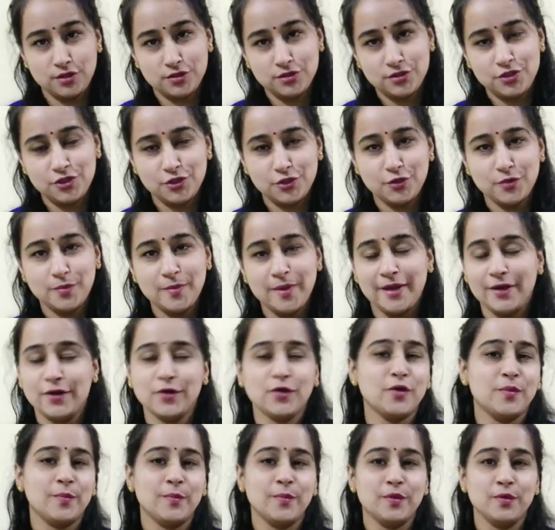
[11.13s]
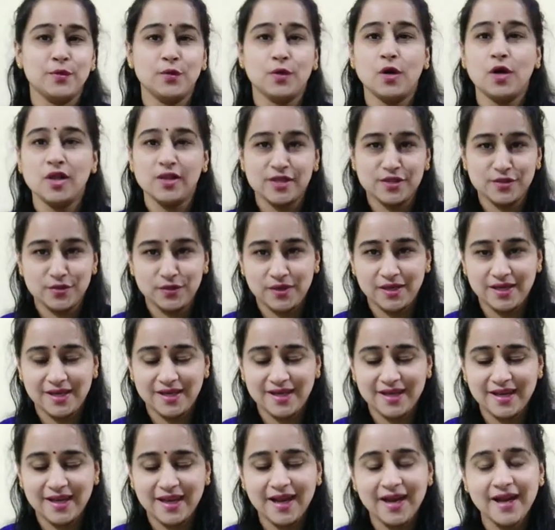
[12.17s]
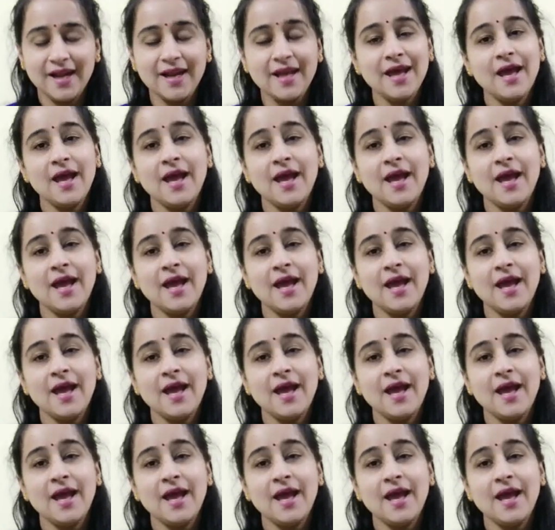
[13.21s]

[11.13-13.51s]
YouTube and hope you all are doing great.